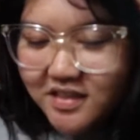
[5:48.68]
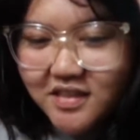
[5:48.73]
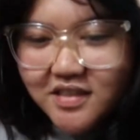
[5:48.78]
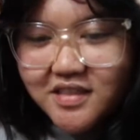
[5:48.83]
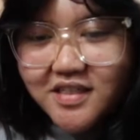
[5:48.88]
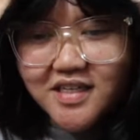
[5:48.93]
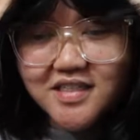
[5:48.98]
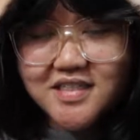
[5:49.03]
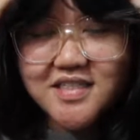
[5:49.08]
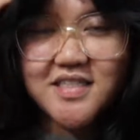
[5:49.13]

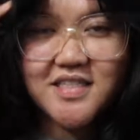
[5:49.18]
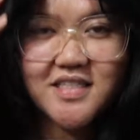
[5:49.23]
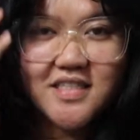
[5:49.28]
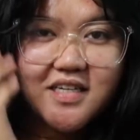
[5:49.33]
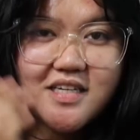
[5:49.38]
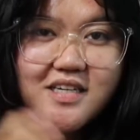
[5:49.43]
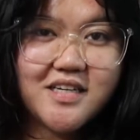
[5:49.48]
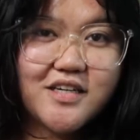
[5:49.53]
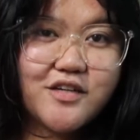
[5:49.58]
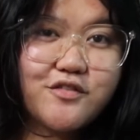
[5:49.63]
Let's
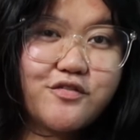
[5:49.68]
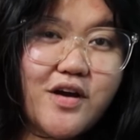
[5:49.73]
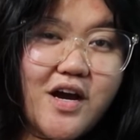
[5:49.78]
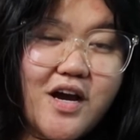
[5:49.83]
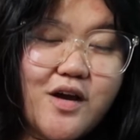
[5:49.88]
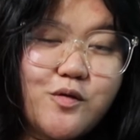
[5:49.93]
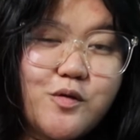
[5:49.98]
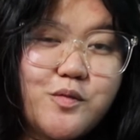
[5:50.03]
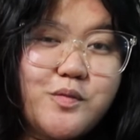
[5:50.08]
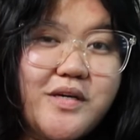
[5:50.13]
see if
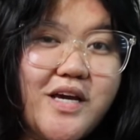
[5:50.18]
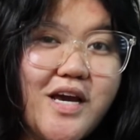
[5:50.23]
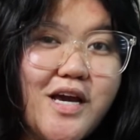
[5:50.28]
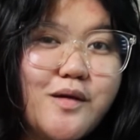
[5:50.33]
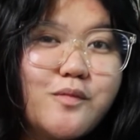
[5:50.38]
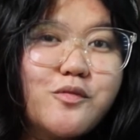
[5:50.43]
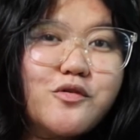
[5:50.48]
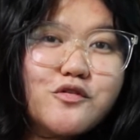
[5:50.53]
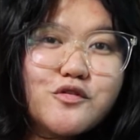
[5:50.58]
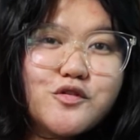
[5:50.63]
I will be
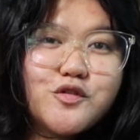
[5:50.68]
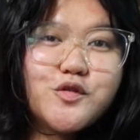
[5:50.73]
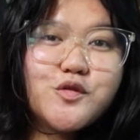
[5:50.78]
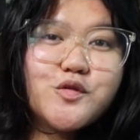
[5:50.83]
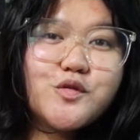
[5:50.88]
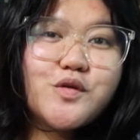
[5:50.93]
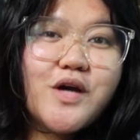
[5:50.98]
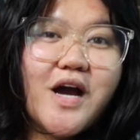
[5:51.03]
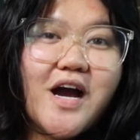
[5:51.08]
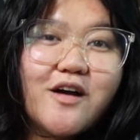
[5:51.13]
able
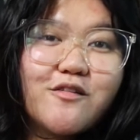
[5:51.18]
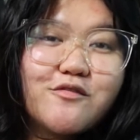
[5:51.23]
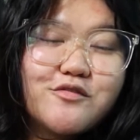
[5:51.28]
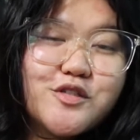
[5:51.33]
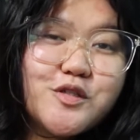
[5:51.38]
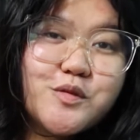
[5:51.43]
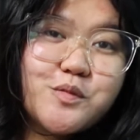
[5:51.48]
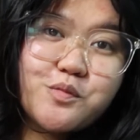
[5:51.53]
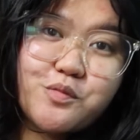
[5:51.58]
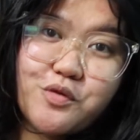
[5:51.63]
to have
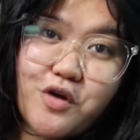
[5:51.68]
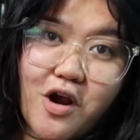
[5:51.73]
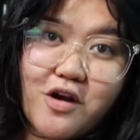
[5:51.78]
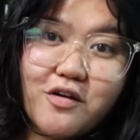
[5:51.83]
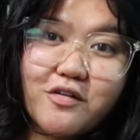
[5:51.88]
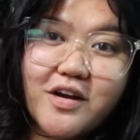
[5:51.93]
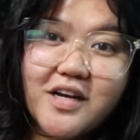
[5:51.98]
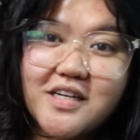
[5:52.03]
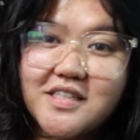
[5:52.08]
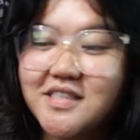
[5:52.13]
some
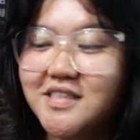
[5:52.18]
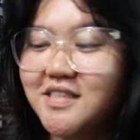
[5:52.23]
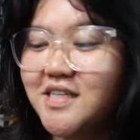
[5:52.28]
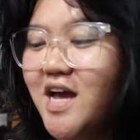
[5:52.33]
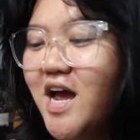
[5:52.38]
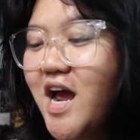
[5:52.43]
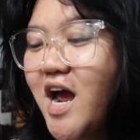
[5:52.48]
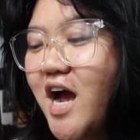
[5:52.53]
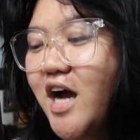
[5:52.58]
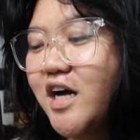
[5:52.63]
progress.
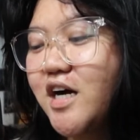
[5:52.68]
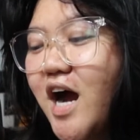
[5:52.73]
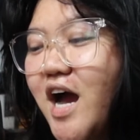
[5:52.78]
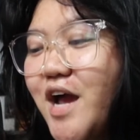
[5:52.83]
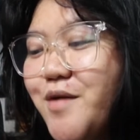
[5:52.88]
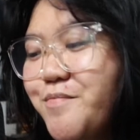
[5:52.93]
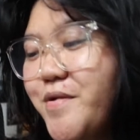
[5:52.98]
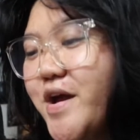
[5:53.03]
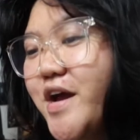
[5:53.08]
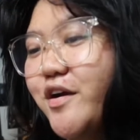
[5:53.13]

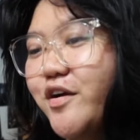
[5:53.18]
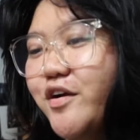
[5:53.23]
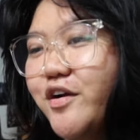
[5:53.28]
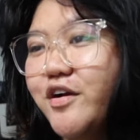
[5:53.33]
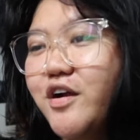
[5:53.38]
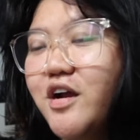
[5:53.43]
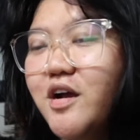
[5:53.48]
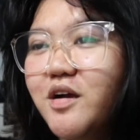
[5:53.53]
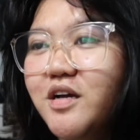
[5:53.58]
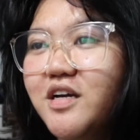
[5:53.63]
I
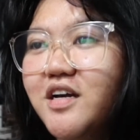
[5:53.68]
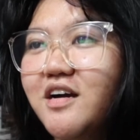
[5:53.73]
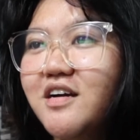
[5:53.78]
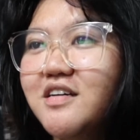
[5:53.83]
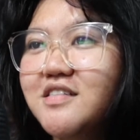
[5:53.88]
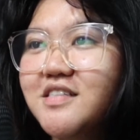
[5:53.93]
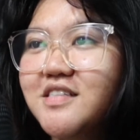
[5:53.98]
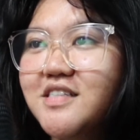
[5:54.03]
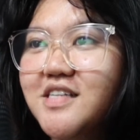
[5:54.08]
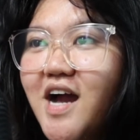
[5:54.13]
better,
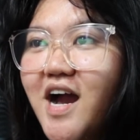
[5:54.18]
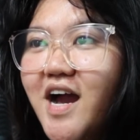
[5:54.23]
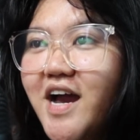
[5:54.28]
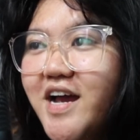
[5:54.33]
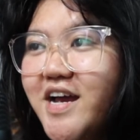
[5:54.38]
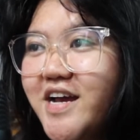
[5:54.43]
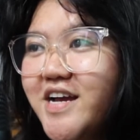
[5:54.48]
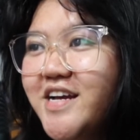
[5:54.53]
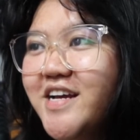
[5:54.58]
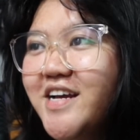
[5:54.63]
because
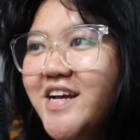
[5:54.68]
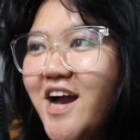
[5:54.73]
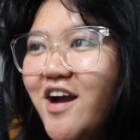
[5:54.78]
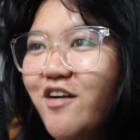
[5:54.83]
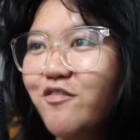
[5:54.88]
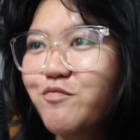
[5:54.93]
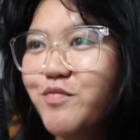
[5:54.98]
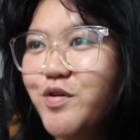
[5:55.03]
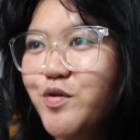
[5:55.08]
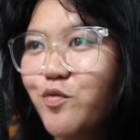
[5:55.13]
I
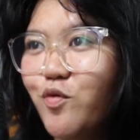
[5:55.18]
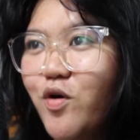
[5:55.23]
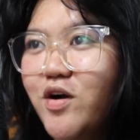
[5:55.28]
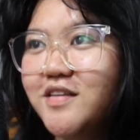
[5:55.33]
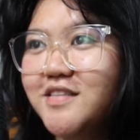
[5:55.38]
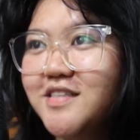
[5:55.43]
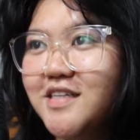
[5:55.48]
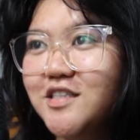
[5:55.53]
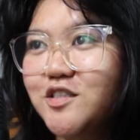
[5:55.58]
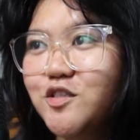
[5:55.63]
have been
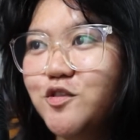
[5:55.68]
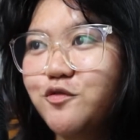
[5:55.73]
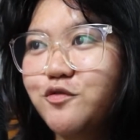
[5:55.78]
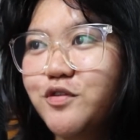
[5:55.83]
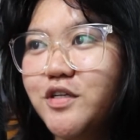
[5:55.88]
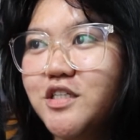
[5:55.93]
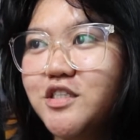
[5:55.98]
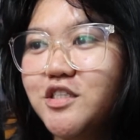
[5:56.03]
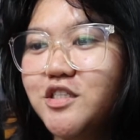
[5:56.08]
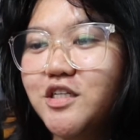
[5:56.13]
wanting to
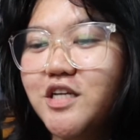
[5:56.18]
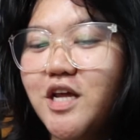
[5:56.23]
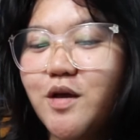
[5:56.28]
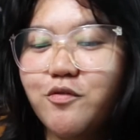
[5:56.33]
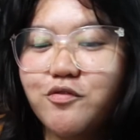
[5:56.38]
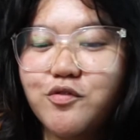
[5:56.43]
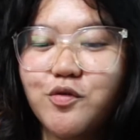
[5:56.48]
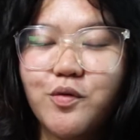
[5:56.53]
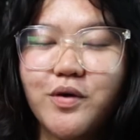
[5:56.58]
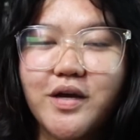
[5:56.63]
finish the Name
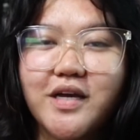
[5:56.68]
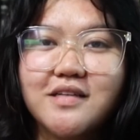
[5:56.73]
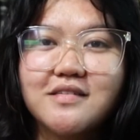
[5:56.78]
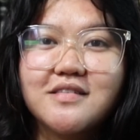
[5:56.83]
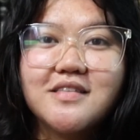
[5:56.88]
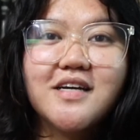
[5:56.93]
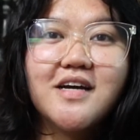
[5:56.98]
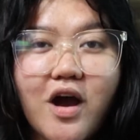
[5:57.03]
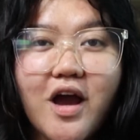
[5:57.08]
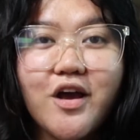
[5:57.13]
of the
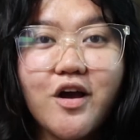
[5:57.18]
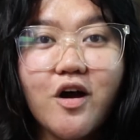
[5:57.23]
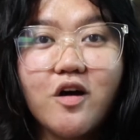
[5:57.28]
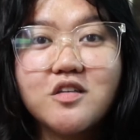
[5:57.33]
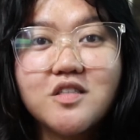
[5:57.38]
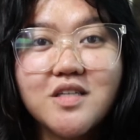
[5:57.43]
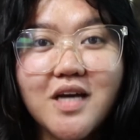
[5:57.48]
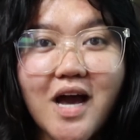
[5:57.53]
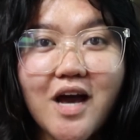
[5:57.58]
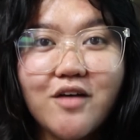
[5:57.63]
Wind. I
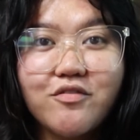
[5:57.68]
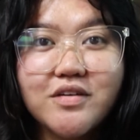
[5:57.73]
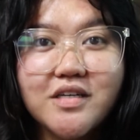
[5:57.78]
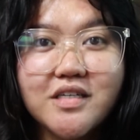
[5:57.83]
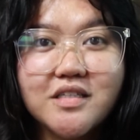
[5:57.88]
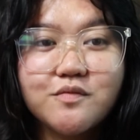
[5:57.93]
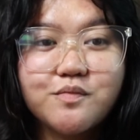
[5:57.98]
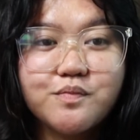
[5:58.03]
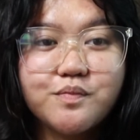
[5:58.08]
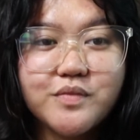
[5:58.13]
also have
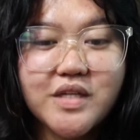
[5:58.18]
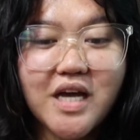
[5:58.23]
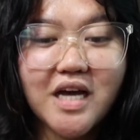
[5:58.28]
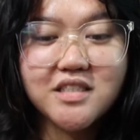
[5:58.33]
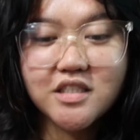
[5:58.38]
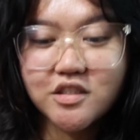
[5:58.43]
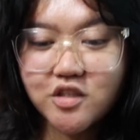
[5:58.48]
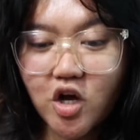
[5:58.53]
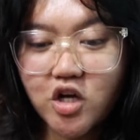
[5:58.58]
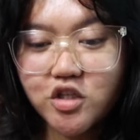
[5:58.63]
it
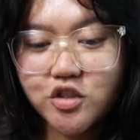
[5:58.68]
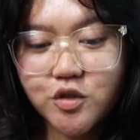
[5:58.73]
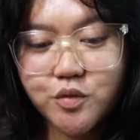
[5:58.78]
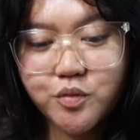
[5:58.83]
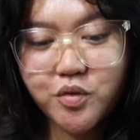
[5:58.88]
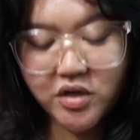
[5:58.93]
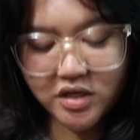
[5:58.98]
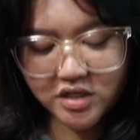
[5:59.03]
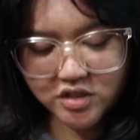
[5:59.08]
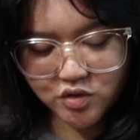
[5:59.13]
as an
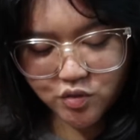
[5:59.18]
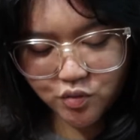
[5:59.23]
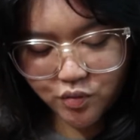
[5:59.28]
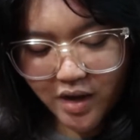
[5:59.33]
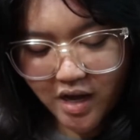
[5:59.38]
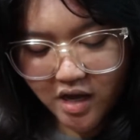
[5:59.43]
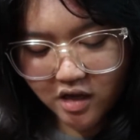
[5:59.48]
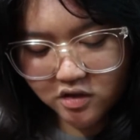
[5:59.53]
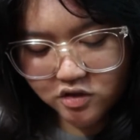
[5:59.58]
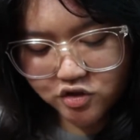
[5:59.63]
audiobook as
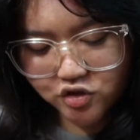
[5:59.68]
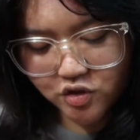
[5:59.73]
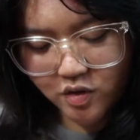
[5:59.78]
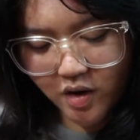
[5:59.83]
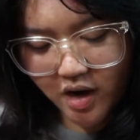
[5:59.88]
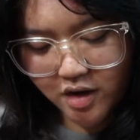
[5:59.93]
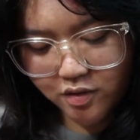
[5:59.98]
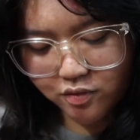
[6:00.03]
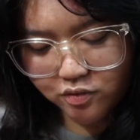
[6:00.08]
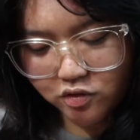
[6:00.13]
well, so
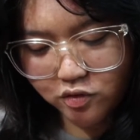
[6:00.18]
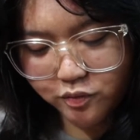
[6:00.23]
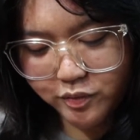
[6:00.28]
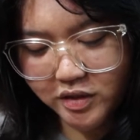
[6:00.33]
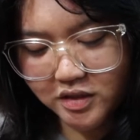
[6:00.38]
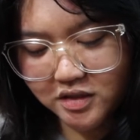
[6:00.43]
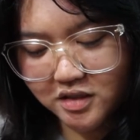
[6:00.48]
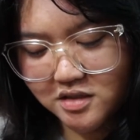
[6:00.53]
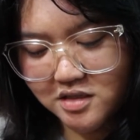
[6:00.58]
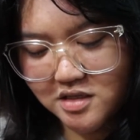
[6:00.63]
I will
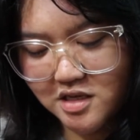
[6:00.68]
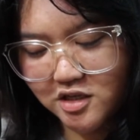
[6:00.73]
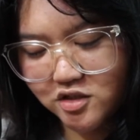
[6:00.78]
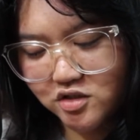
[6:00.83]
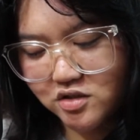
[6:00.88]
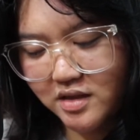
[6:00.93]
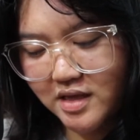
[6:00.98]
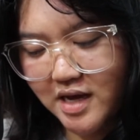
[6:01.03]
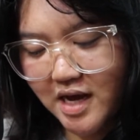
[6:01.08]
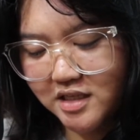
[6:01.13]
be listening
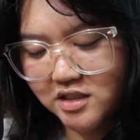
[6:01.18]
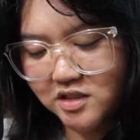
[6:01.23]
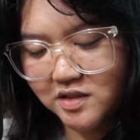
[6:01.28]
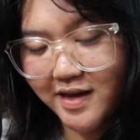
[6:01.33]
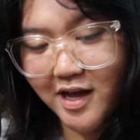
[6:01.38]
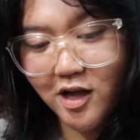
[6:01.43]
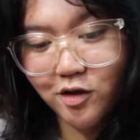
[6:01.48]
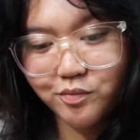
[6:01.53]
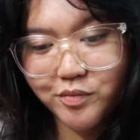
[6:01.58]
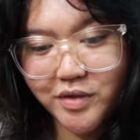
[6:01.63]
to that to
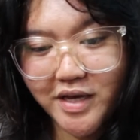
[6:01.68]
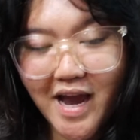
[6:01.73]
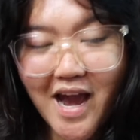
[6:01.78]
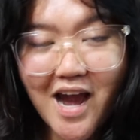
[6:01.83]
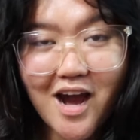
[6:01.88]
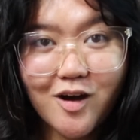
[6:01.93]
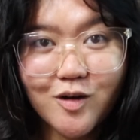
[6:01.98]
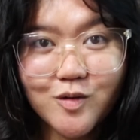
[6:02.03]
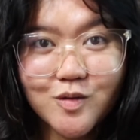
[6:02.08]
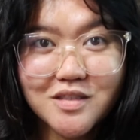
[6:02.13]
help me
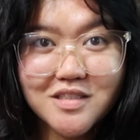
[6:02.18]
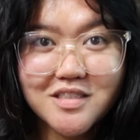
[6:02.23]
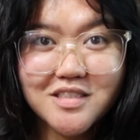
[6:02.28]
out.